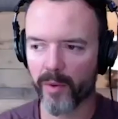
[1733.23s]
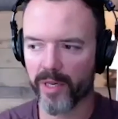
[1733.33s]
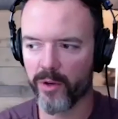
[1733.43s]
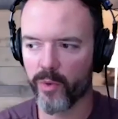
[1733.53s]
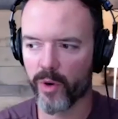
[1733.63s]

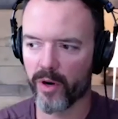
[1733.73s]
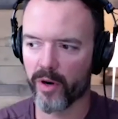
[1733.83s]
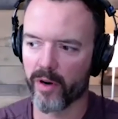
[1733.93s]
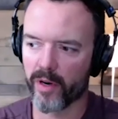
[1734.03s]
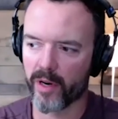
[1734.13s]
when you
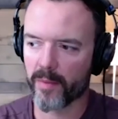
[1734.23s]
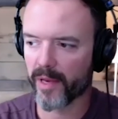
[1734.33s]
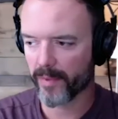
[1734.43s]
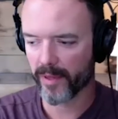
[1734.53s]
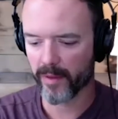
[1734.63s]
were
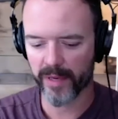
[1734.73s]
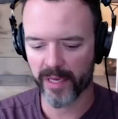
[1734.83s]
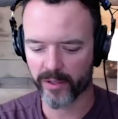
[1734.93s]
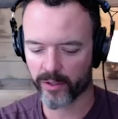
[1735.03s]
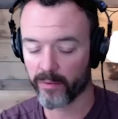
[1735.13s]
coming up in the
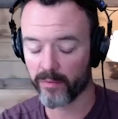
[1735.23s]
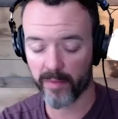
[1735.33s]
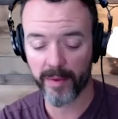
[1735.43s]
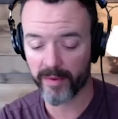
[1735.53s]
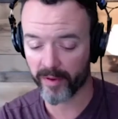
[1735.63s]
biz, or
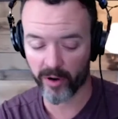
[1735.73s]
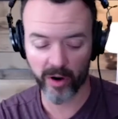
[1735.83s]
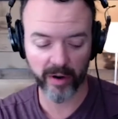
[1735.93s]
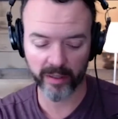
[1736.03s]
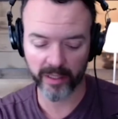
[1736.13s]
maybe even
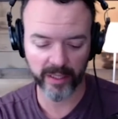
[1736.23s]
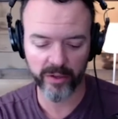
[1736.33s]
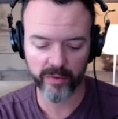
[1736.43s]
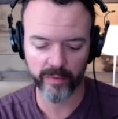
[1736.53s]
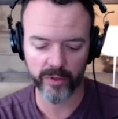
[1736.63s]
currently,
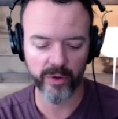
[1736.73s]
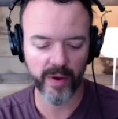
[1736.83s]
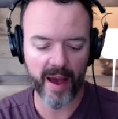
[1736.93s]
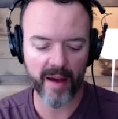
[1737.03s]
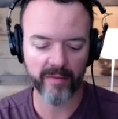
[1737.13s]
do you, do
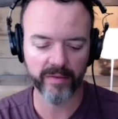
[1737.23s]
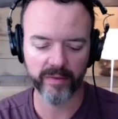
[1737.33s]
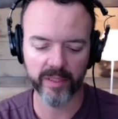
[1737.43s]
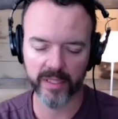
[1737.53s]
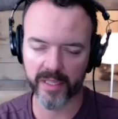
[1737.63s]
you have
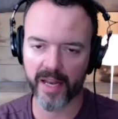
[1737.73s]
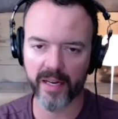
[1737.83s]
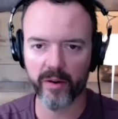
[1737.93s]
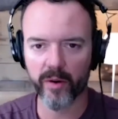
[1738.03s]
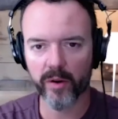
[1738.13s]

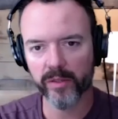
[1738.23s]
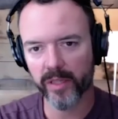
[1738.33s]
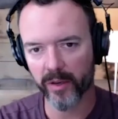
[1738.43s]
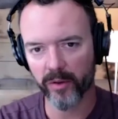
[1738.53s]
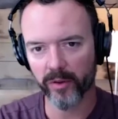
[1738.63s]
design heroes
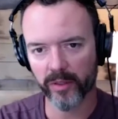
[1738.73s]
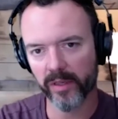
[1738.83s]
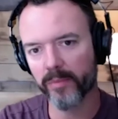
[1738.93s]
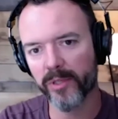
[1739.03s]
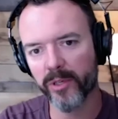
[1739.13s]
that you
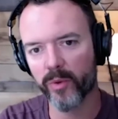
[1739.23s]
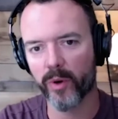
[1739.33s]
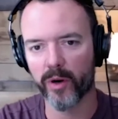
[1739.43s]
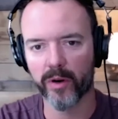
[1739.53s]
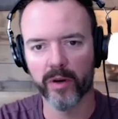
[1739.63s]
looked up to,
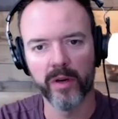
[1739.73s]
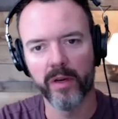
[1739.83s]
or,